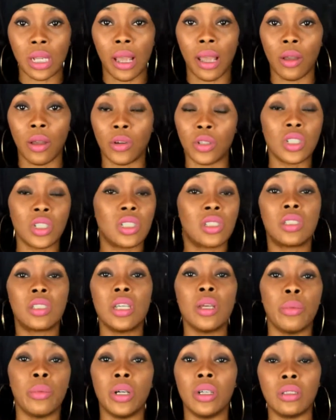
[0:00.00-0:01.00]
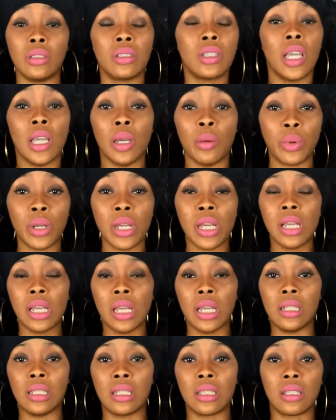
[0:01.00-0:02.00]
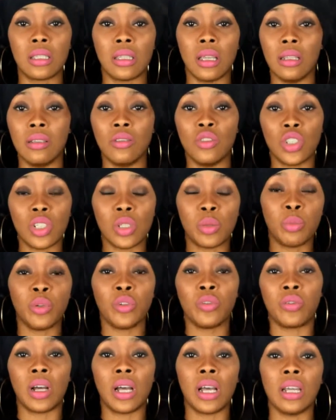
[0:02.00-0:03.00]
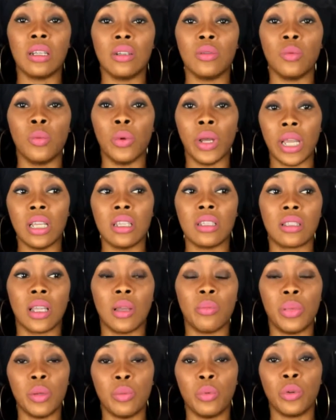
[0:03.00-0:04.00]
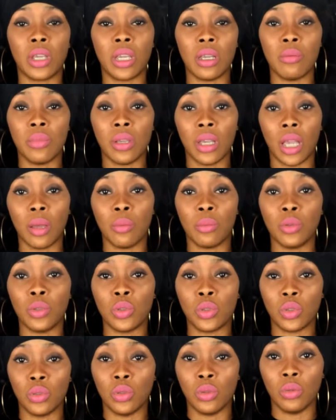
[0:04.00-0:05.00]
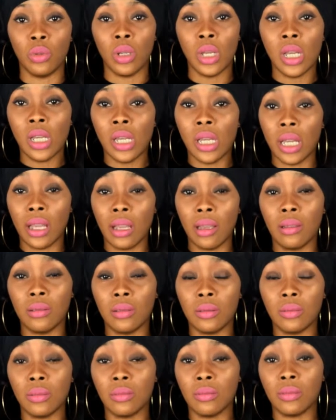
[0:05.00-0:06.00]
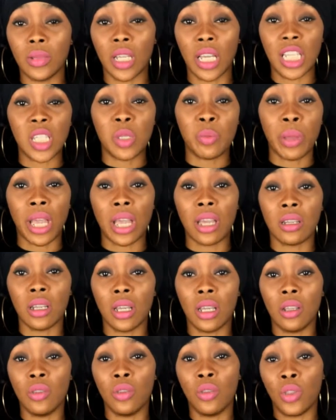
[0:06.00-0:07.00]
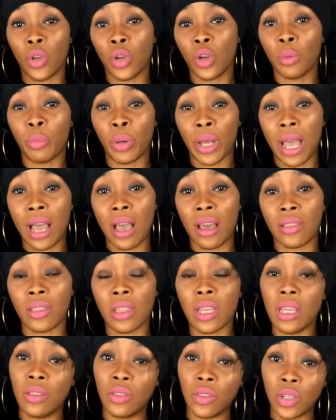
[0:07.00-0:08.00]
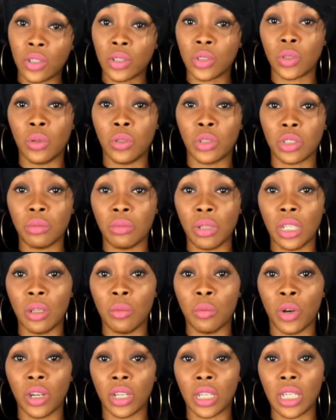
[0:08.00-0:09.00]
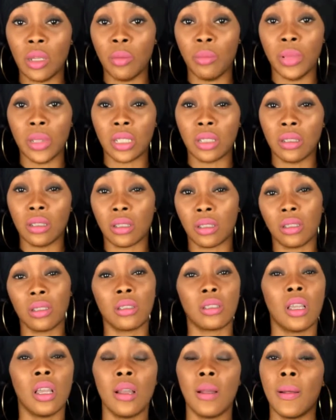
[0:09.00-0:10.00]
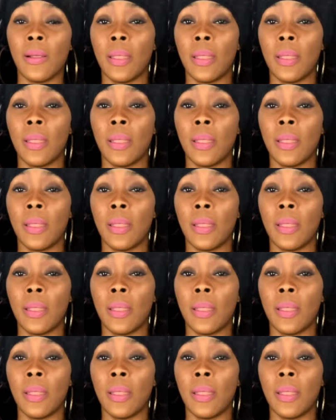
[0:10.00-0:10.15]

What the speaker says: day, or just a tip and just provide ways that people can be able to expand in their path in their social media marketing businesses.